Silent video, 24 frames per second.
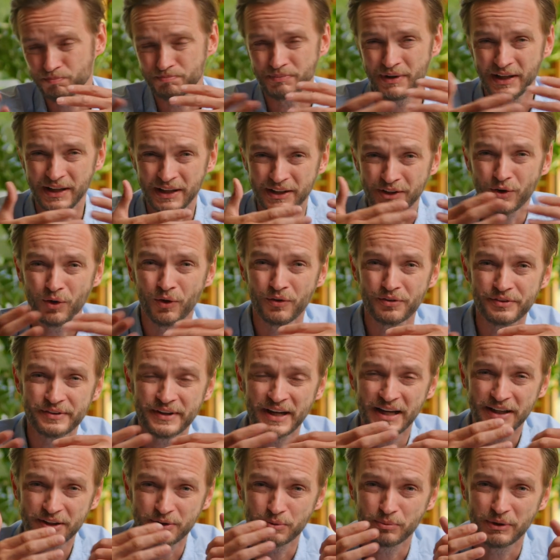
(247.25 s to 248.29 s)
being in
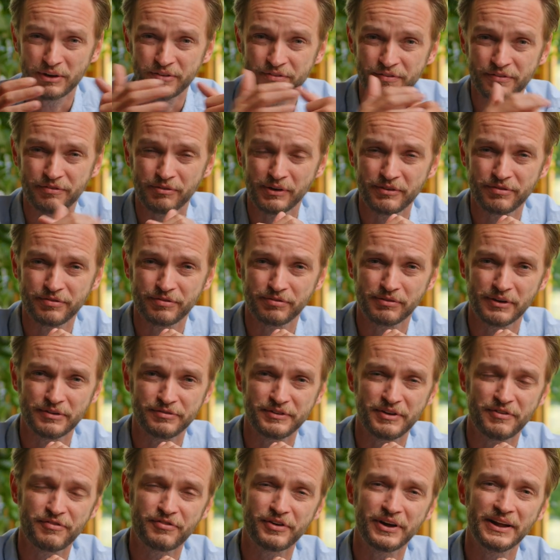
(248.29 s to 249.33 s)
contact with
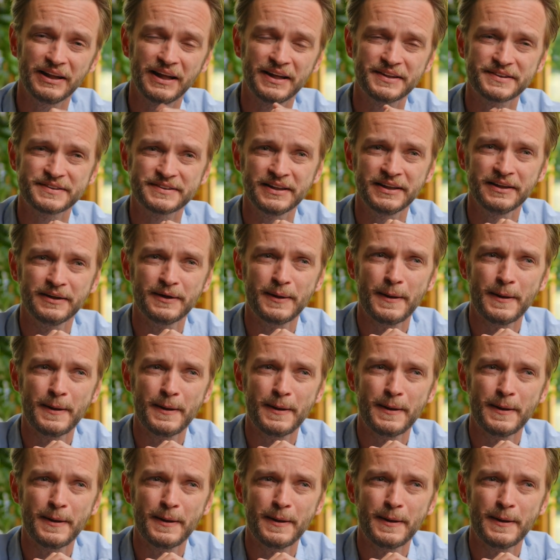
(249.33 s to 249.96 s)
the freelancer.